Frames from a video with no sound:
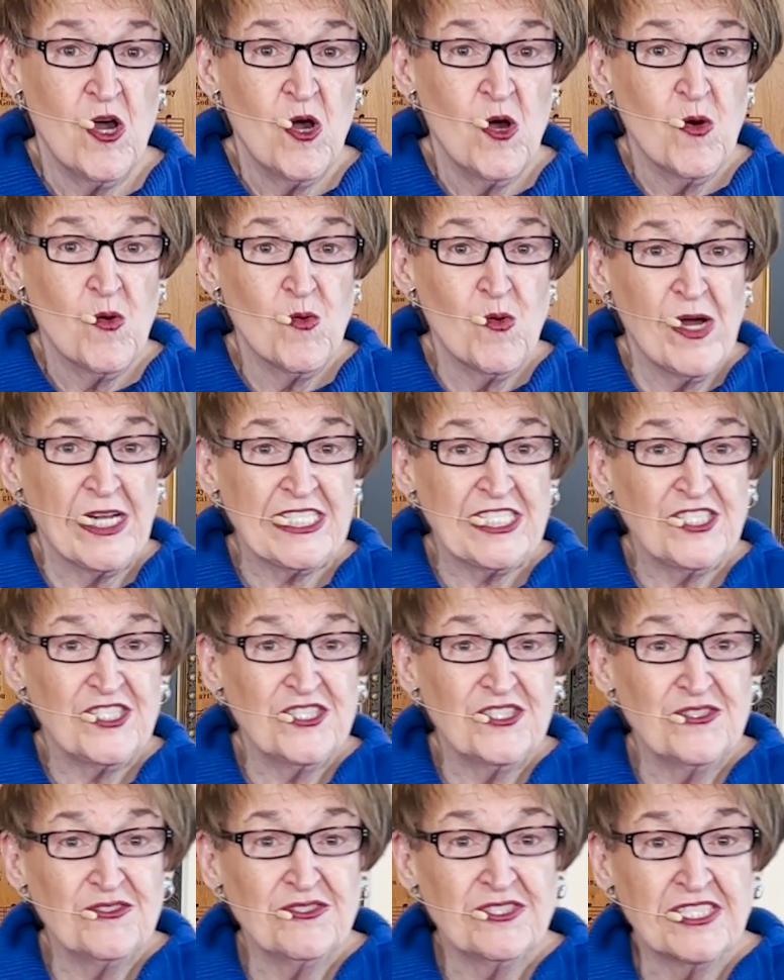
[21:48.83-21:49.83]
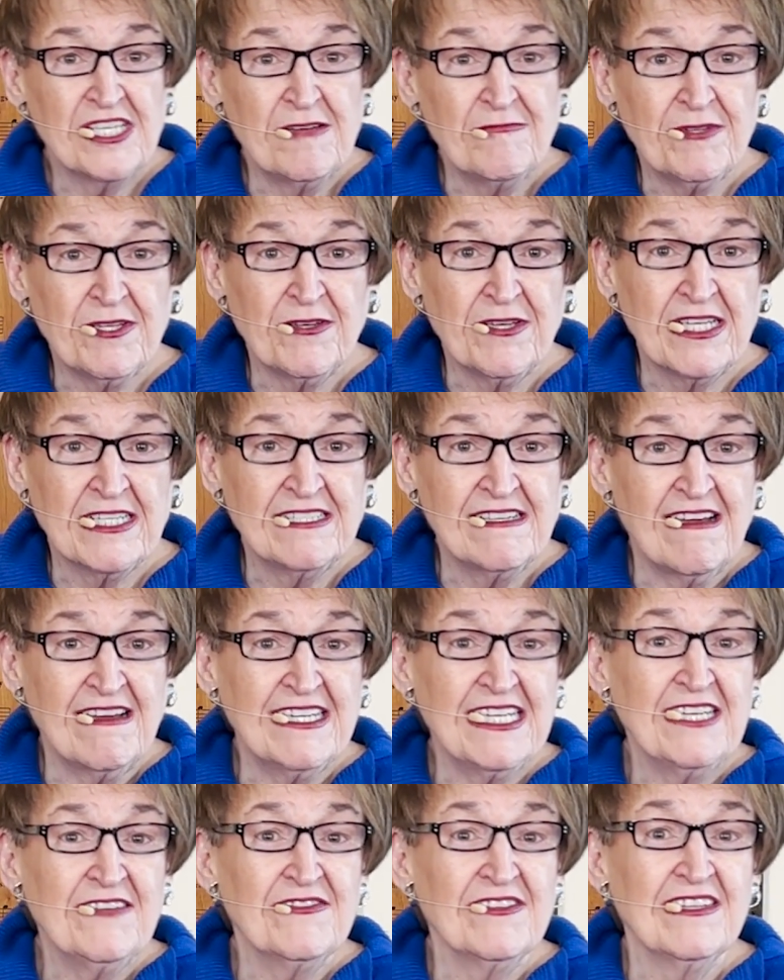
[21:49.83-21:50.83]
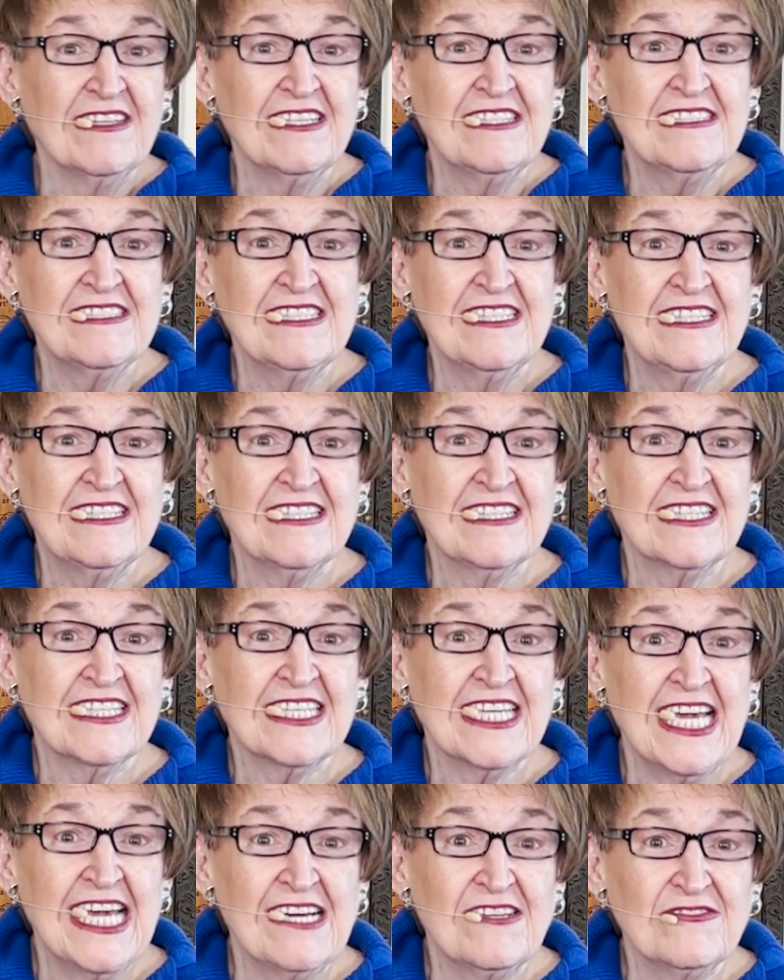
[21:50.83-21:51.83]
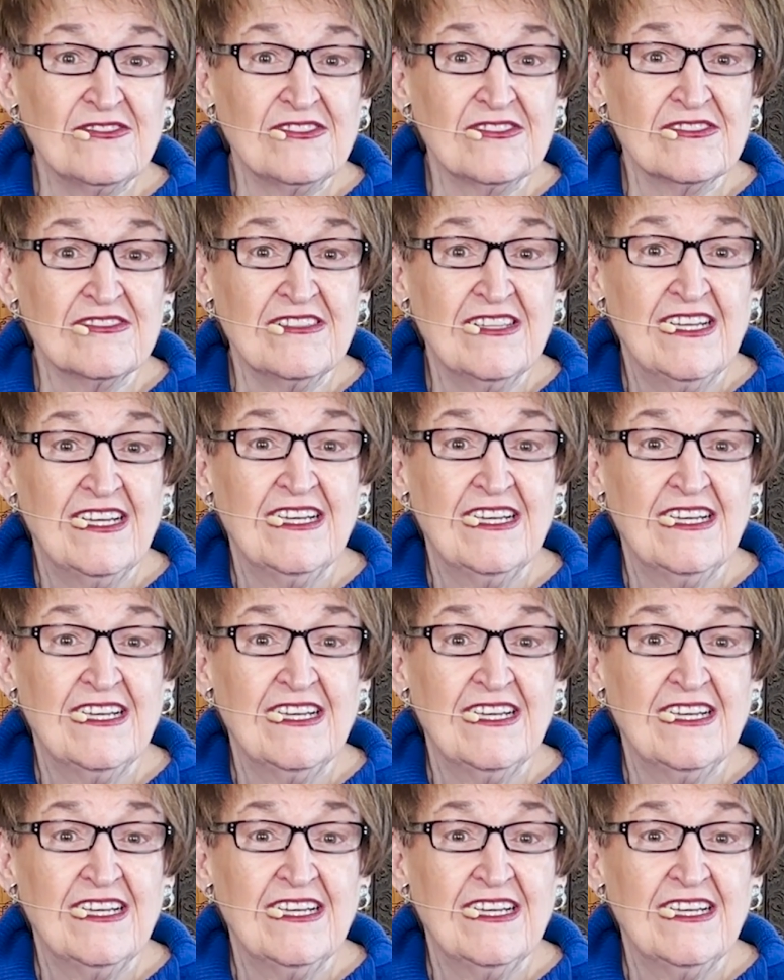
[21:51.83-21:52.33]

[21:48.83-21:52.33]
wanting to do something and not even listening to the counsel,